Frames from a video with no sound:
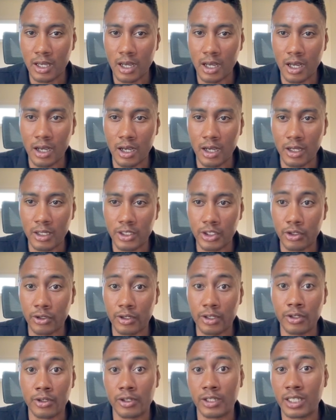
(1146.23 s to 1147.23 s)

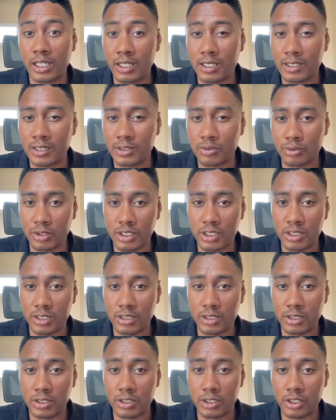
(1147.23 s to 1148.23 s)
your keys, which
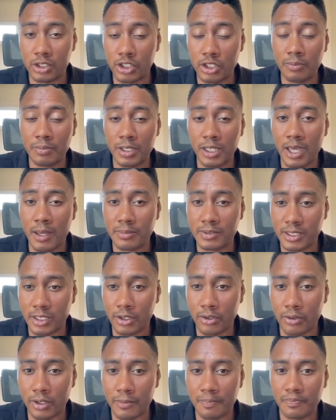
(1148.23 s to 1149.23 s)
should be kept
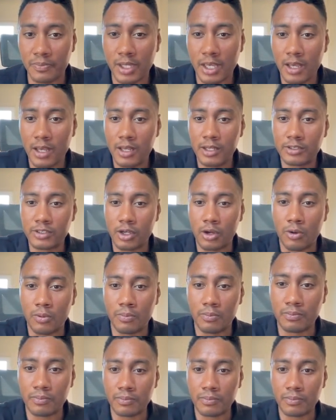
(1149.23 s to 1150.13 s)
secret. So